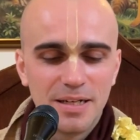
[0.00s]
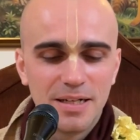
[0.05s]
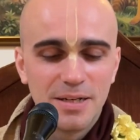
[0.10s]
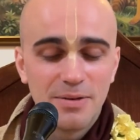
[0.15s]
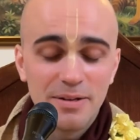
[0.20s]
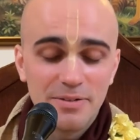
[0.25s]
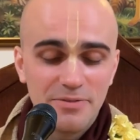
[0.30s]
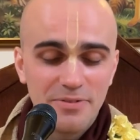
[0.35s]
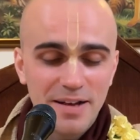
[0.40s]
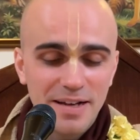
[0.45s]

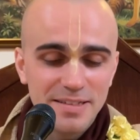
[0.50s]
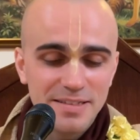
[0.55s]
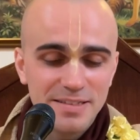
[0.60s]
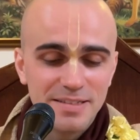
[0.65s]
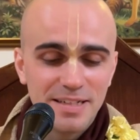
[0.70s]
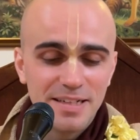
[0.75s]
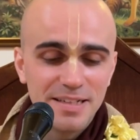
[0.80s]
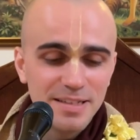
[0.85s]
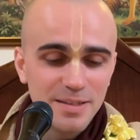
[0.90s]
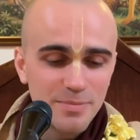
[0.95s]
quite
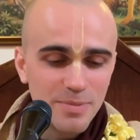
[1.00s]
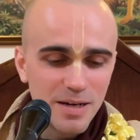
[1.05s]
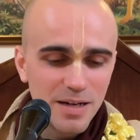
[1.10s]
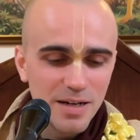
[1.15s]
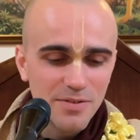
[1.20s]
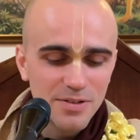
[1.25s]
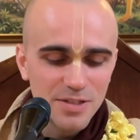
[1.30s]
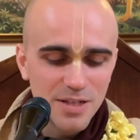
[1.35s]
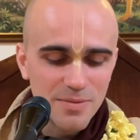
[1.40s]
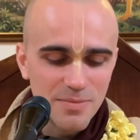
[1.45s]
fascinating. The
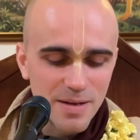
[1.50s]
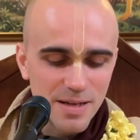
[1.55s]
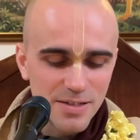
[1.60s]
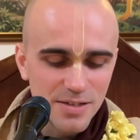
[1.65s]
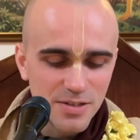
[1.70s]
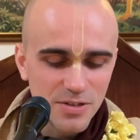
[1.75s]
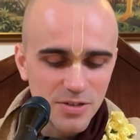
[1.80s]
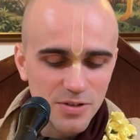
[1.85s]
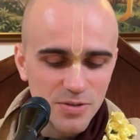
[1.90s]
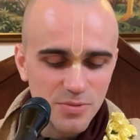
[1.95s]
Bhāgavatam has
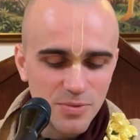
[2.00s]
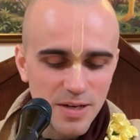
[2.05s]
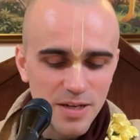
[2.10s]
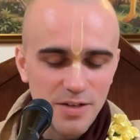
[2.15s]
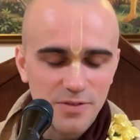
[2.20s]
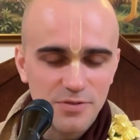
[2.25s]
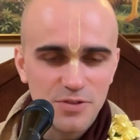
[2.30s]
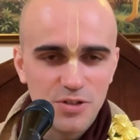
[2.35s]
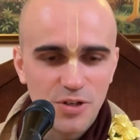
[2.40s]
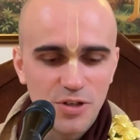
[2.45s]
a good way
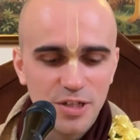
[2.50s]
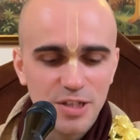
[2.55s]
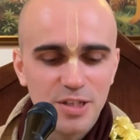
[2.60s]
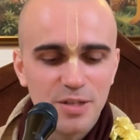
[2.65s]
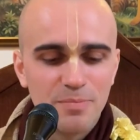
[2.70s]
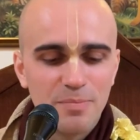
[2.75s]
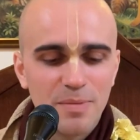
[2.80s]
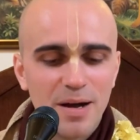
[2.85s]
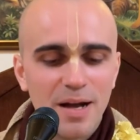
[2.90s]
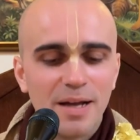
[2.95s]
of churning the
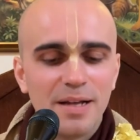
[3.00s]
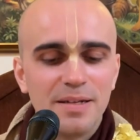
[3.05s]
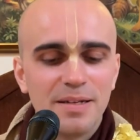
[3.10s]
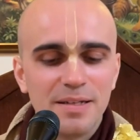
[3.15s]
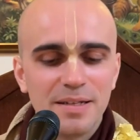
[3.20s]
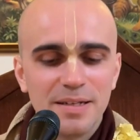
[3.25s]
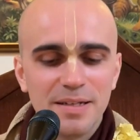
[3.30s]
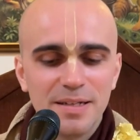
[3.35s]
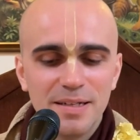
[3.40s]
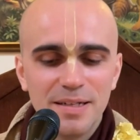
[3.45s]
mind,
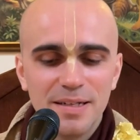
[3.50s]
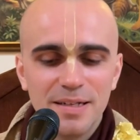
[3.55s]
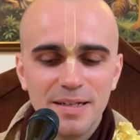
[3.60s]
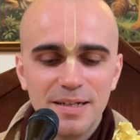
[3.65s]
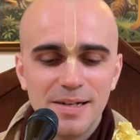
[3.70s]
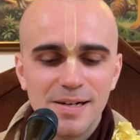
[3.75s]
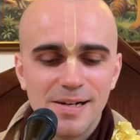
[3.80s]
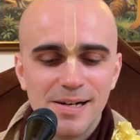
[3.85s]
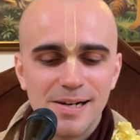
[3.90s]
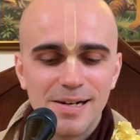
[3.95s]

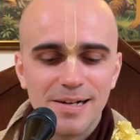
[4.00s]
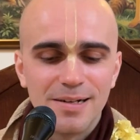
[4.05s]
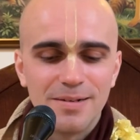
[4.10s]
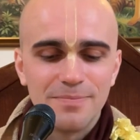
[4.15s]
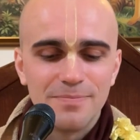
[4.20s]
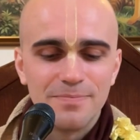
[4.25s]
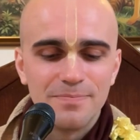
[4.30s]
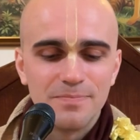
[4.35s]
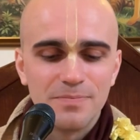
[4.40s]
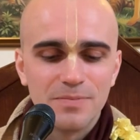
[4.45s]

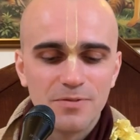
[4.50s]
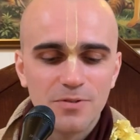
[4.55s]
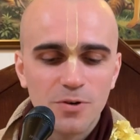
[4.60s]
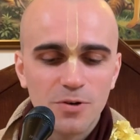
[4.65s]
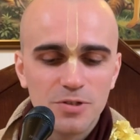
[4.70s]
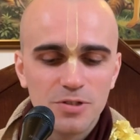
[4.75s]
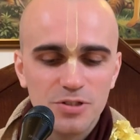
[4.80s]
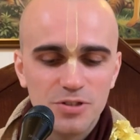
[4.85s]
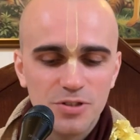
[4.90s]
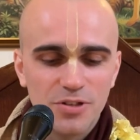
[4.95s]
of
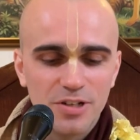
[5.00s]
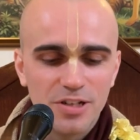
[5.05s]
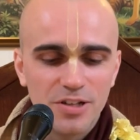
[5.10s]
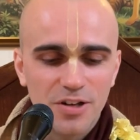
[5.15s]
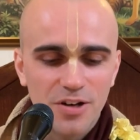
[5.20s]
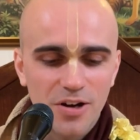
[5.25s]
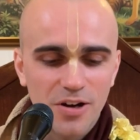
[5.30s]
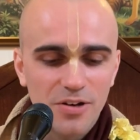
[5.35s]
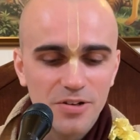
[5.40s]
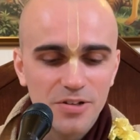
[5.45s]
course churning the
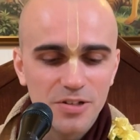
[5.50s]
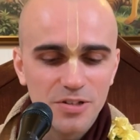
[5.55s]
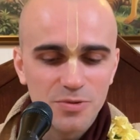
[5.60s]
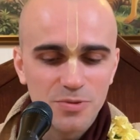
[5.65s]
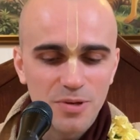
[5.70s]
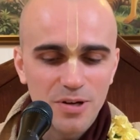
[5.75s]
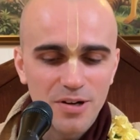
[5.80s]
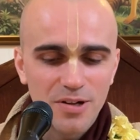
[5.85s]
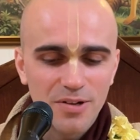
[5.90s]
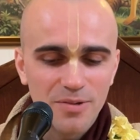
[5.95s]
heart as
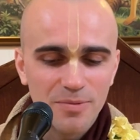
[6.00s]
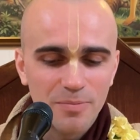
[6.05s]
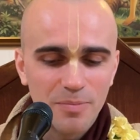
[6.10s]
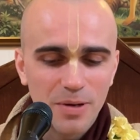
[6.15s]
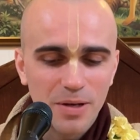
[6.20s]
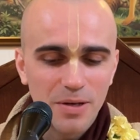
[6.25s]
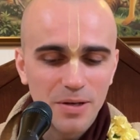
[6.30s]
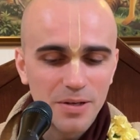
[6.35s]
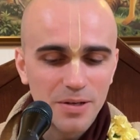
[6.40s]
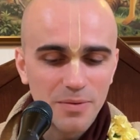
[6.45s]
well,
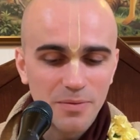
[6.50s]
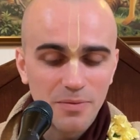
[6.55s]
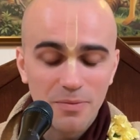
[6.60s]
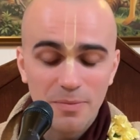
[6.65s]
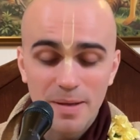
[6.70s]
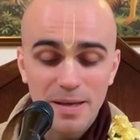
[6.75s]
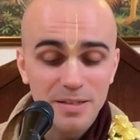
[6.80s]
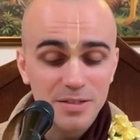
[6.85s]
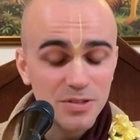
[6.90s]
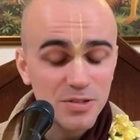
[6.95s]
but it
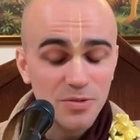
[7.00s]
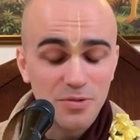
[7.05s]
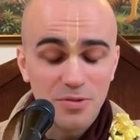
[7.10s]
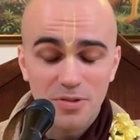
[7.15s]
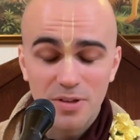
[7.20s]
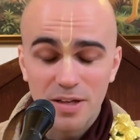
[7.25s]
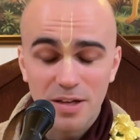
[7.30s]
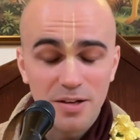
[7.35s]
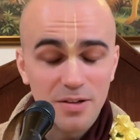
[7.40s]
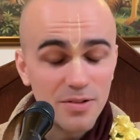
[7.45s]
makes you
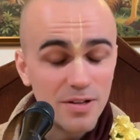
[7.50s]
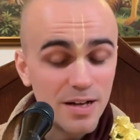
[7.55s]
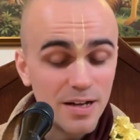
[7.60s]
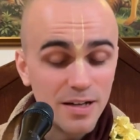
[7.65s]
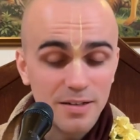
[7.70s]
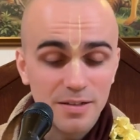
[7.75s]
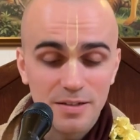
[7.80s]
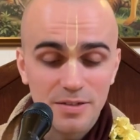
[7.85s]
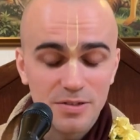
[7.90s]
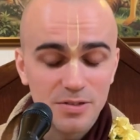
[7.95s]
think a
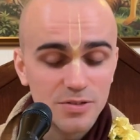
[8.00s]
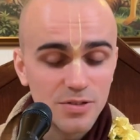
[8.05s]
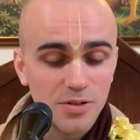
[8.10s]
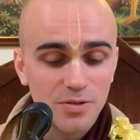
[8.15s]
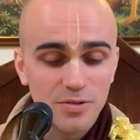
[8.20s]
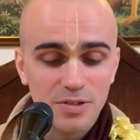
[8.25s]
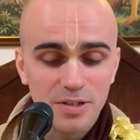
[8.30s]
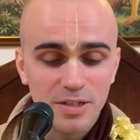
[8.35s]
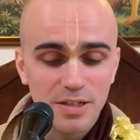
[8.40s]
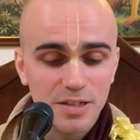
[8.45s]
lot. It's
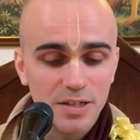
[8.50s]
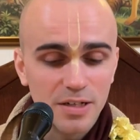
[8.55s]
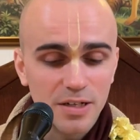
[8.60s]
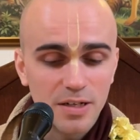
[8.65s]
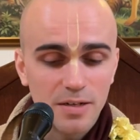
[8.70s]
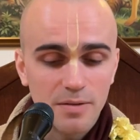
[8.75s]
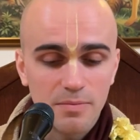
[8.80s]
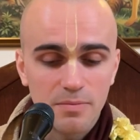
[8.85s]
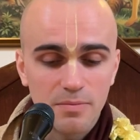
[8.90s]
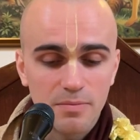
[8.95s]
totally,
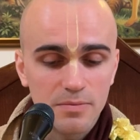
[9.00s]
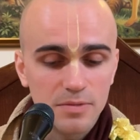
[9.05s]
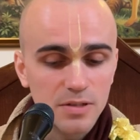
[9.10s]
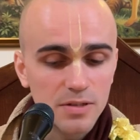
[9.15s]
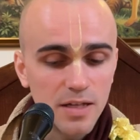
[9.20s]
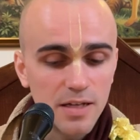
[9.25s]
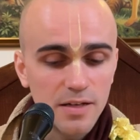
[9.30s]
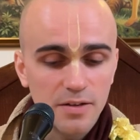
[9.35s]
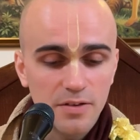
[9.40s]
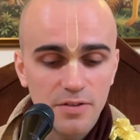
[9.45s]
a
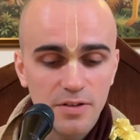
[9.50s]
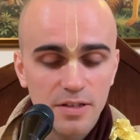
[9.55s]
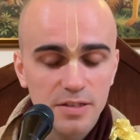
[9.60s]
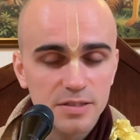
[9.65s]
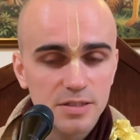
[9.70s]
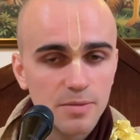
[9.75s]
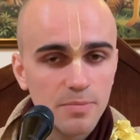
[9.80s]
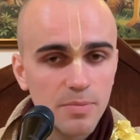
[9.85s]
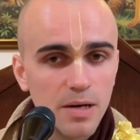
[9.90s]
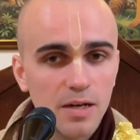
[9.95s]
lot of the
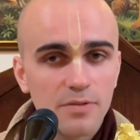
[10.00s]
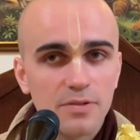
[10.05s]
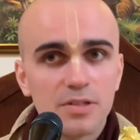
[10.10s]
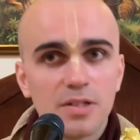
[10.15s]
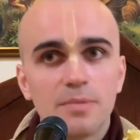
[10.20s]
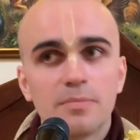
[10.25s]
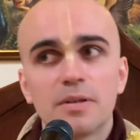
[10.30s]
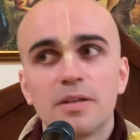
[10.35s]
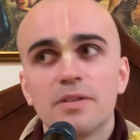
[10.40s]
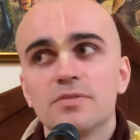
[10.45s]
things the
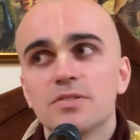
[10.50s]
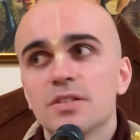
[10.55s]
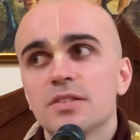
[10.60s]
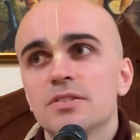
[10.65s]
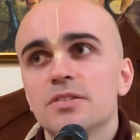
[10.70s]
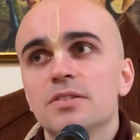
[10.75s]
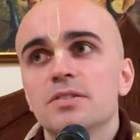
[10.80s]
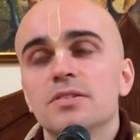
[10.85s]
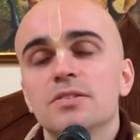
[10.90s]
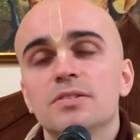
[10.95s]
Bhāgavatam gives
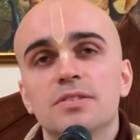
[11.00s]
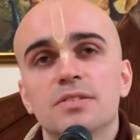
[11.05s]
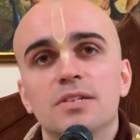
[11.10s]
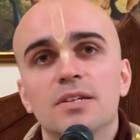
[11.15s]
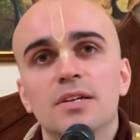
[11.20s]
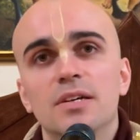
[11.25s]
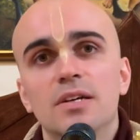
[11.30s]
us is